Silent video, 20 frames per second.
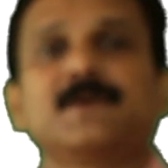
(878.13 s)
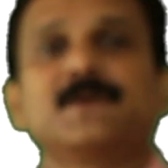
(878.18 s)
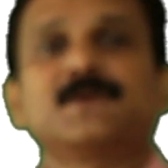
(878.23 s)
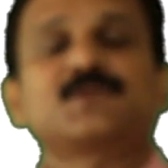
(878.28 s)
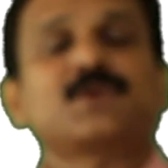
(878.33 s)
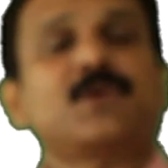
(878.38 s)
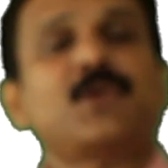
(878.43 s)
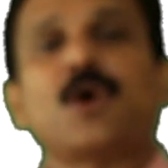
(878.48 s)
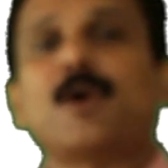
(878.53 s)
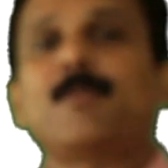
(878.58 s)

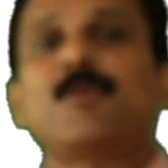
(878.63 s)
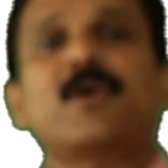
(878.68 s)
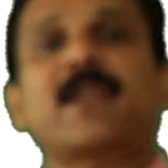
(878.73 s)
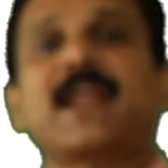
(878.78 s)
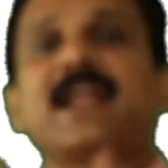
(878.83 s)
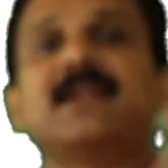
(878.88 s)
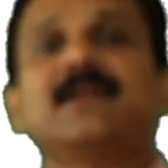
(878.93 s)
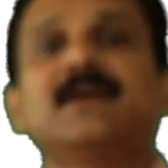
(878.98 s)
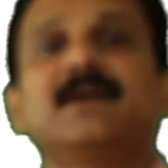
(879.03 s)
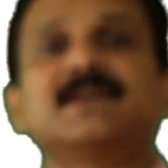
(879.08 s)
So no more
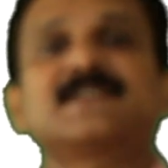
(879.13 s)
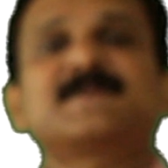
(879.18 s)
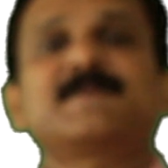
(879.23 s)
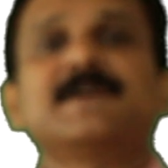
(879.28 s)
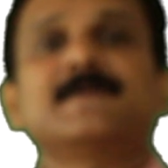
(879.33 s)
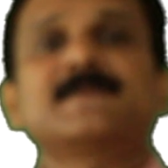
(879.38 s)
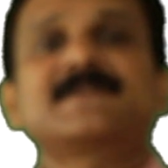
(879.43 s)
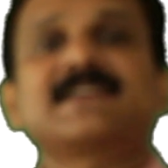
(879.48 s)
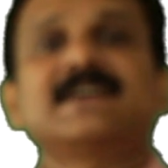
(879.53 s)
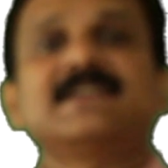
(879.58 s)

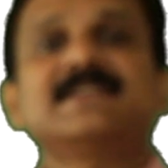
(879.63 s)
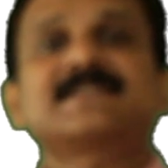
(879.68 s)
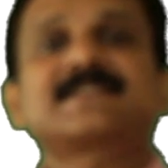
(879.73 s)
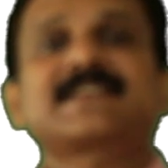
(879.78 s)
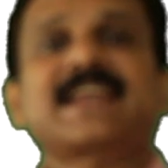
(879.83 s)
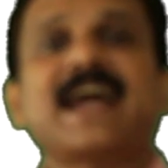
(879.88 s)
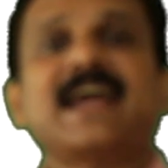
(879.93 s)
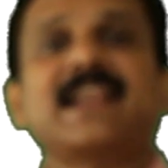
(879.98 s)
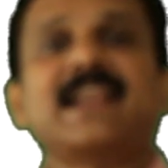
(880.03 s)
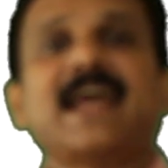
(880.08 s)
sperm cells
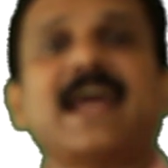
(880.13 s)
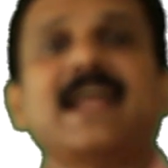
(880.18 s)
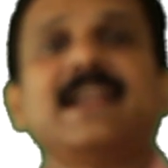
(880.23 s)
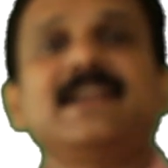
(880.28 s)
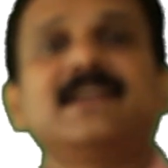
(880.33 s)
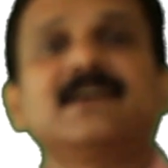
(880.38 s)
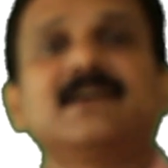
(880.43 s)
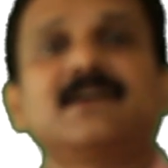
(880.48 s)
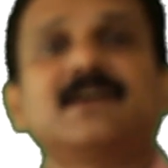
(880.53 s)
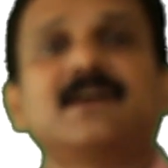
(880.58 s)
can
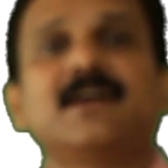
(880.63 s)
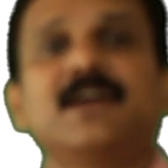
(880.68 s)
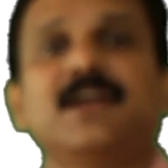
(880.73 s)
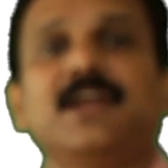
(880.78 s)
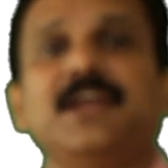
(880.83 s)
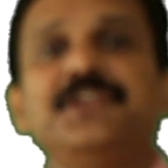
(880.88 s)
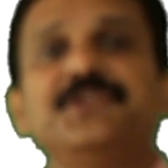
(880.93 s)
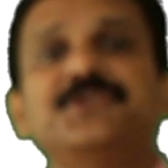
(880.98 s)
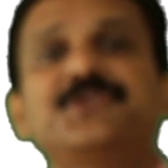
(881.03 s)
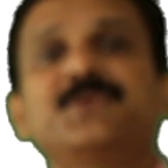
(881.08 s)
enter
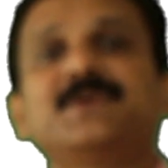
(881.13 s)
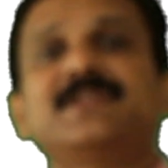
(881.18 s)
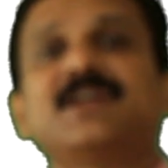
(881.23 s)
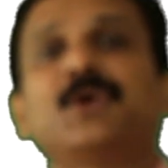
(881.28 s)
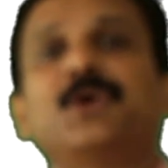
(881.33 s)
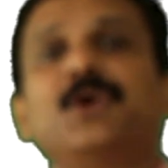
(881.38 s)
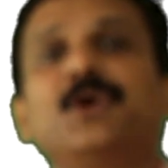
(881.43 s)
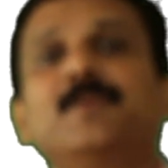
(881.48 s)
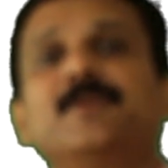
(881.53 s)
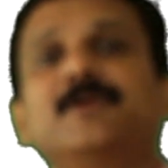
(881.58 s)
into the
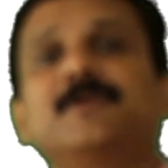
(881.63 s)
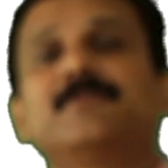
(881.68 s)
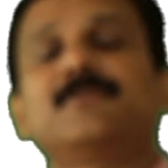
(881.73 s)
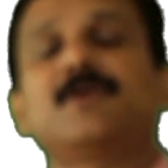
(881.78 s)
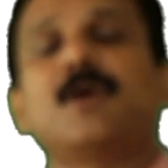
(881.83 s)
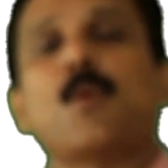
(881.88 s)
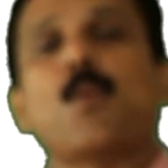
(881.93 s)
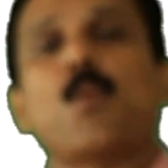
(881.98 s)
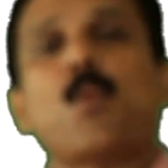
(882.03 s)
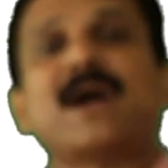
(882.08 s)

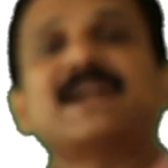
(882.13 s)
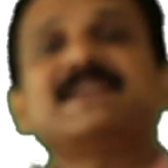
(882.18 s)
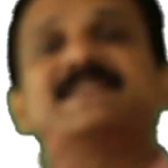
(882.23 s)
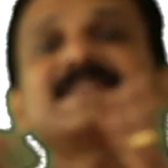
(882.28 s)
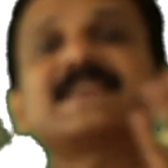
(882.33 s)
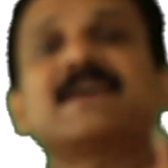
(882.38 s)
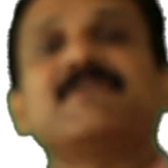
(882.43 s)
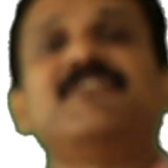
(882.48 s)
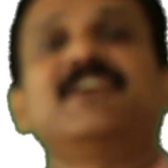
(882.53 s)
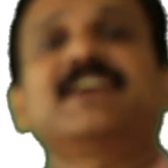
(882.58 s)
ovum
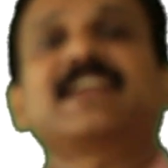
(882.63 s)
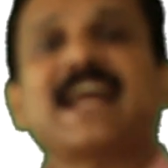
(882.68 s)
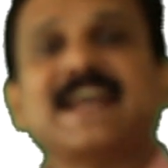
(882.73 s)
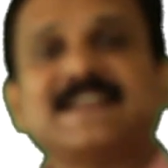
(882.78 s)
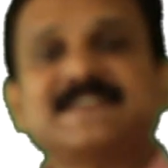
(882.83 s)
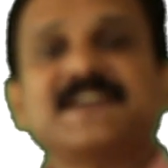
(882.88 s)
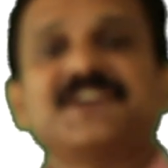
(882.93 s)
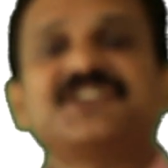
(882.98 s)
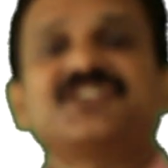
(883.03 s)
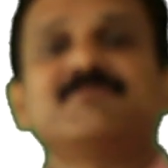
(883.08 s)
once a
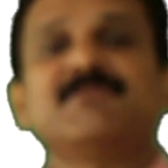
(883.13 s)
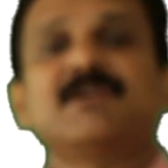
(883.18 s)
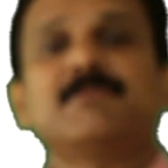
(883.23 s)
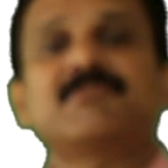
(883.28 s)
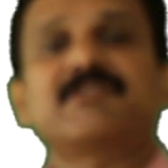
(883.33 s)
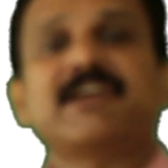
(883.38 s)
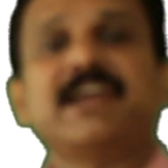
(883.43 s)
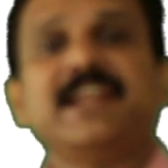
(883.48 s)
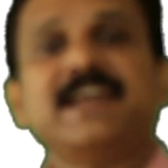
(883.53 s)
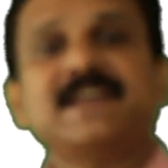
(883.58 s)
fertilization
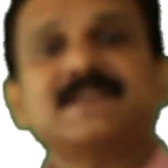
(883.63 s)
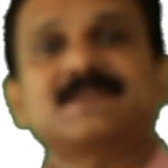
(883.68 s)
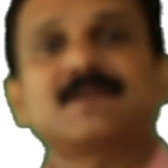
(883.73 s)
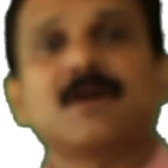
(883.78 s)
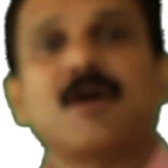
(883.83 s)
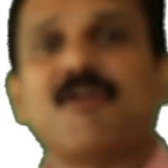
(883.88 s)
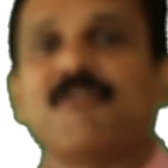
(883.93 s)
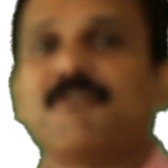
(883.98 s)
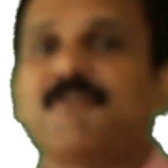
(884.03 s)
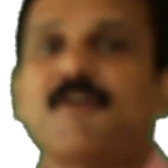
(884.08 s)
membrane is
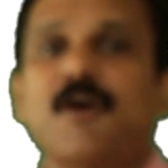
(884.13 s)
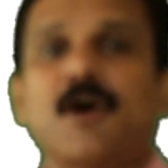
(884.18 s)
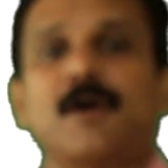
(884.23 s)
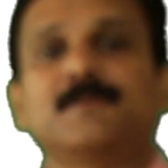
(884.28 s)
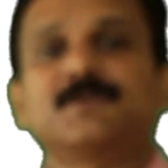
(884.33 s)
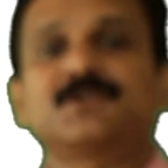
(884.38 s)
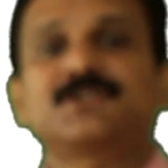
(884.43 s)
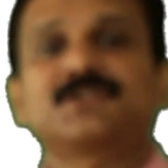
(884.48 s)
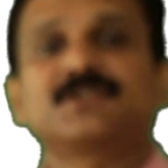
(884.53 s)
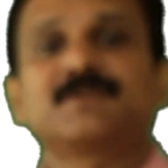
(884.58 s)

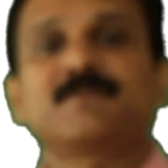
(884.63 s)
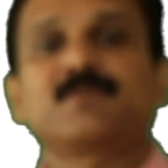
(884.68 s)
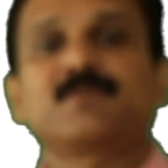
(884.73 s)
formed.